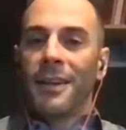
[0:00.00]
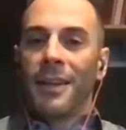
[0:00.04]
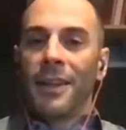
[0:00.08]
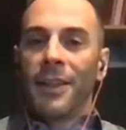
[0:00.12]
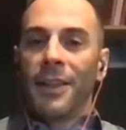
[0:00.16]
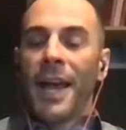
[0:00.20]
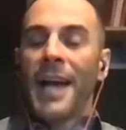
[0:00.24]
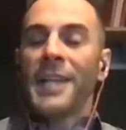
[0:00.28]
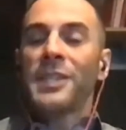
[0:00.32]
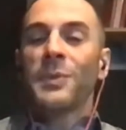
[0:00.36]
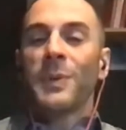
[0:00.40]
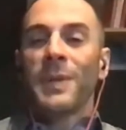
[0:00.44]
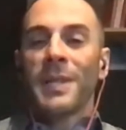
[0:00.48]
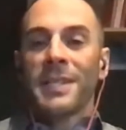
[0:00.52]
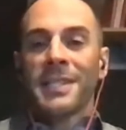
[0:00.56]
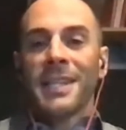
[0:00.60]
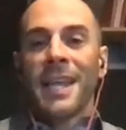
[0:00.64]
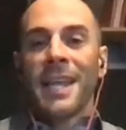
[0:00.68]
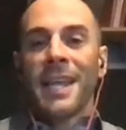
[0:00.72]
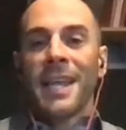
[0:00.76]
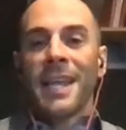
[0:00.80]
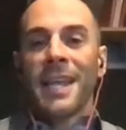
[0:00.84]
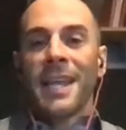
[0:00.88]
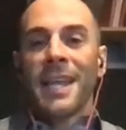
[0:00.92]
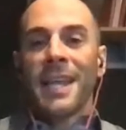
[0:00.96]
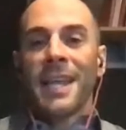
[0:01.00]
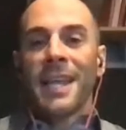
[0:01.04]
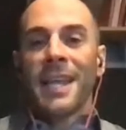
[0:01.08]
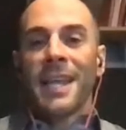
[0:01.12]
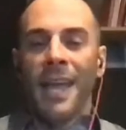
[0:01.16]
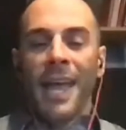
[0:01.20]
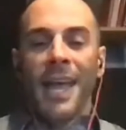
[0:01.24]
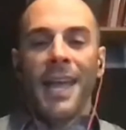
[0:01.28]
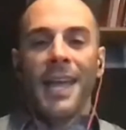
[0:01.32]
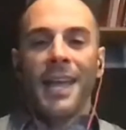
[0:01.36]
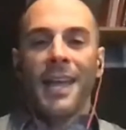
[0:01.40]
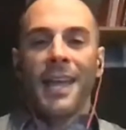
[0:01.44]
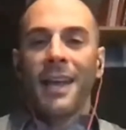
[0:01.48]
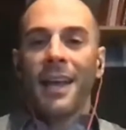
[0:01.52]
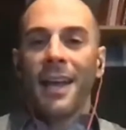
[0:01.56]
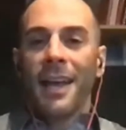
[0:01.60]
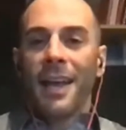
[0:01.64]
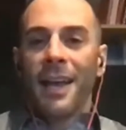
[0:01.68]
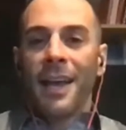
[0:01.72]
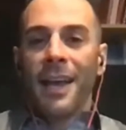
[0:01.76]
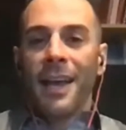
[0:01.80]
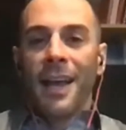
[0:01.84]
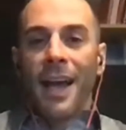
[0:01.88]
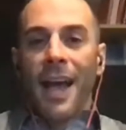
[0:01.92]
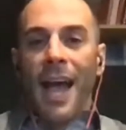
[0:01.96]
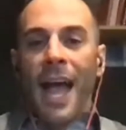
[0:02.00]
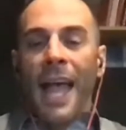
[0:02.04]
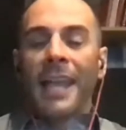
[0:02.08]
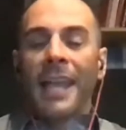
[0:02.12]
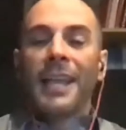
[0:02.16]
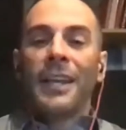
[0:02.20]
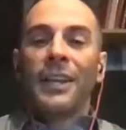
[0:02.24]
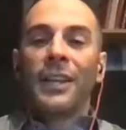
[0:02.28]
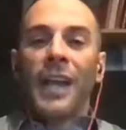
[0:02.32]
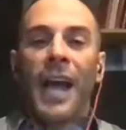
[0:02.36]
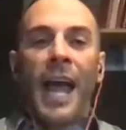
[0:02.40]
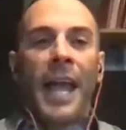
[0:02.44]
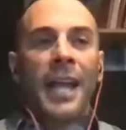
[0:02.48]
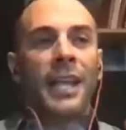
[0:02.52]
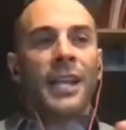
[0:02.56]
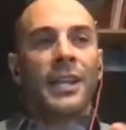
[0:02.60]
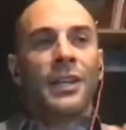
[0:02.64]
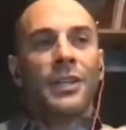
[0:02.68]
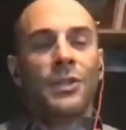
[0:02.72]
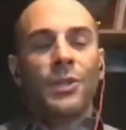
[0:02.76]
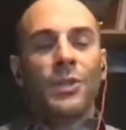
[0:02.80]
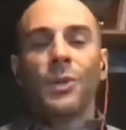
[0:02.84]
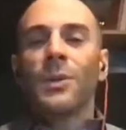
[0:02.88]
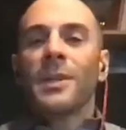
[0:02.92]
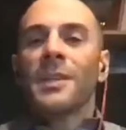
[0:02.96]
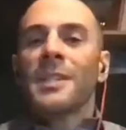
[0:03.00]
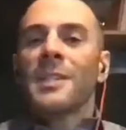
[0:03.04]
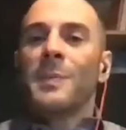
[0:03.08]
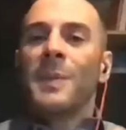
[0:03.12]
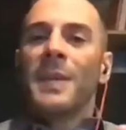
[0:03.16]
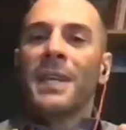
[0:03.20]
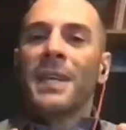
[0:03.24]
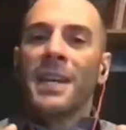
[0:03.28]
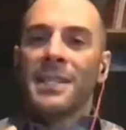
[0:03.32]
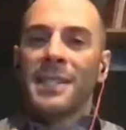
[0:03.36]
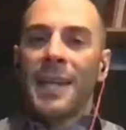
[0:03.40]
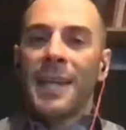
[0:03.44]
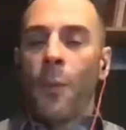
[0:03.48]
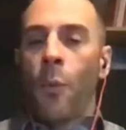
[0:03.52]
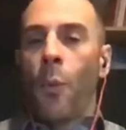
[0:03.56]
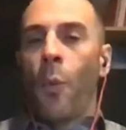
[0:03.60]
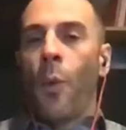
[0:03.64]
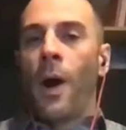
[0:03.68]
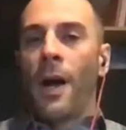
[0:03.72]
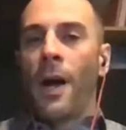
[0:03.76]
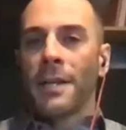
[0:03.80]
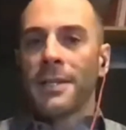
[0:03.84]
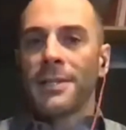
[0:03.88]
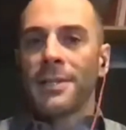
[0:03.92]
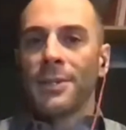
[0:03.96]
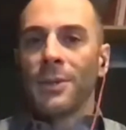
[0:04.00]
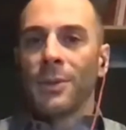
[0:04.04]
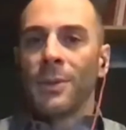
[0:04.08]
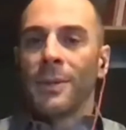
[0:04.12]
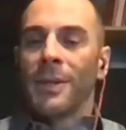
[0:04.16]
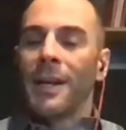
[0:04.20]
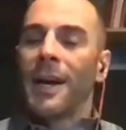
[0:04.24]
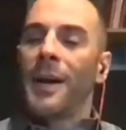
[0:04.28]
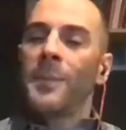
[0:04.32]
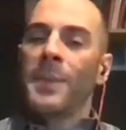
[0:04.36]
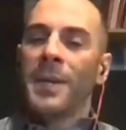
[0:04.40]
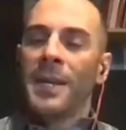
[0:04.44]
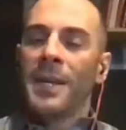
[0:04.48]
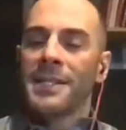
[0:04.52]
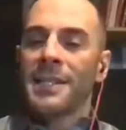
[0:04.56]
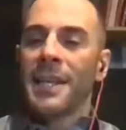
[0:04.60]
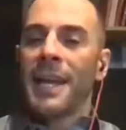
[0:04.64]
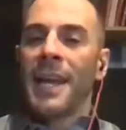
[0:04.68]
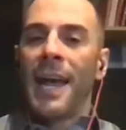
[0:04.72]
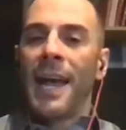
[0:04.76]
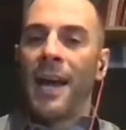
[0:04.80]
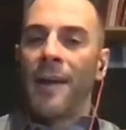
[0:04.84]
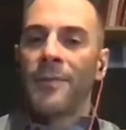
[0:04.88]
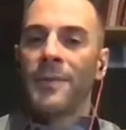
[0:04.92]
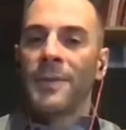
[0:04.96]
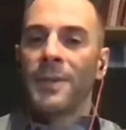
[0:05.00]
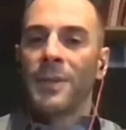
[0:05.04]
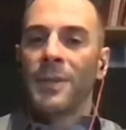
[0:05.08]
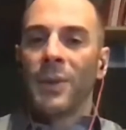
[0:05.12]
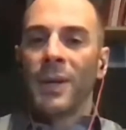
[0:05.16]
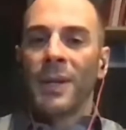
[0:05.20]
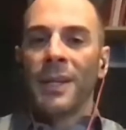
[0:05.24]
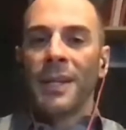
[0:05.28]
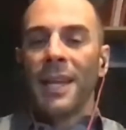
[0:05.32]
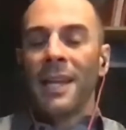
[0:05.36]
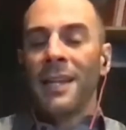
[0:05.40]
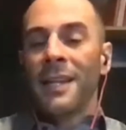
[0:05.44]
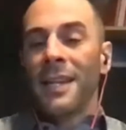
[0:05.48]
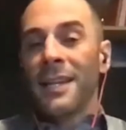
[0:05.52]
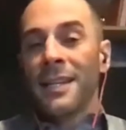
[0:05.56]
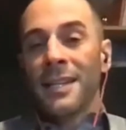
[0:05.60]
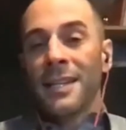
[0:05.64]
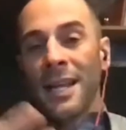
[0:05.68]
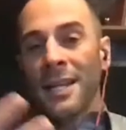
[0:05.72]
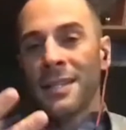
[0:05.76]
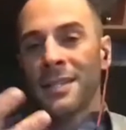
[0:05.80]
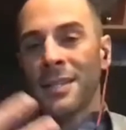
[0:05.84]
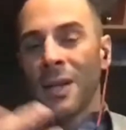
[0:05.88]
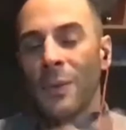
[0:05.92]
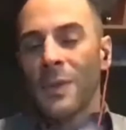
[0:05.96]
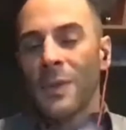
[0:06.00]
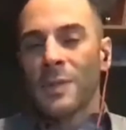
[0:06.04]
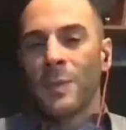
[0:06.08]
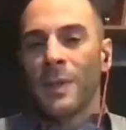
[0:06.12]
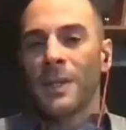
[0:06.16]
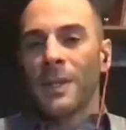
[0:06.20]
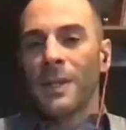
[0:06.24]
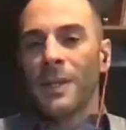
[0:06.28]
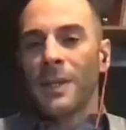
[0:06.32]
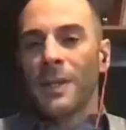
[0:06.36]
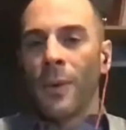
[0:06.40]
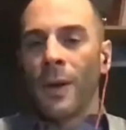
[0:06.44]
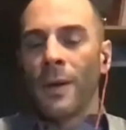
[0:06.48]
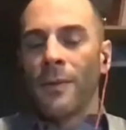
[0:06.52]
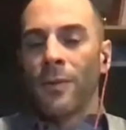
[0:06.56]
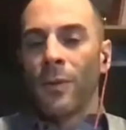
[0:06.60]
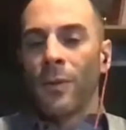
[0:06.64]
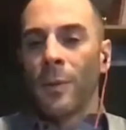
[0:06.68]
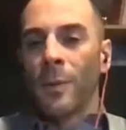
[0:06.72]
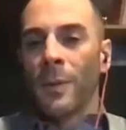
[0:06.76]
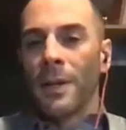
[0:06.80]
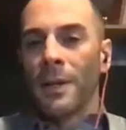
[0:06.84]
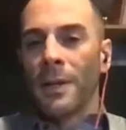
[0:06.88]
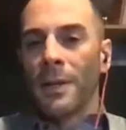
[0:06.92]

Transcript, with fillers: That's when it's like, okay, hey, I can I can do this because I want to, not because I have to. And, and it's always been that. You way. know, Joe,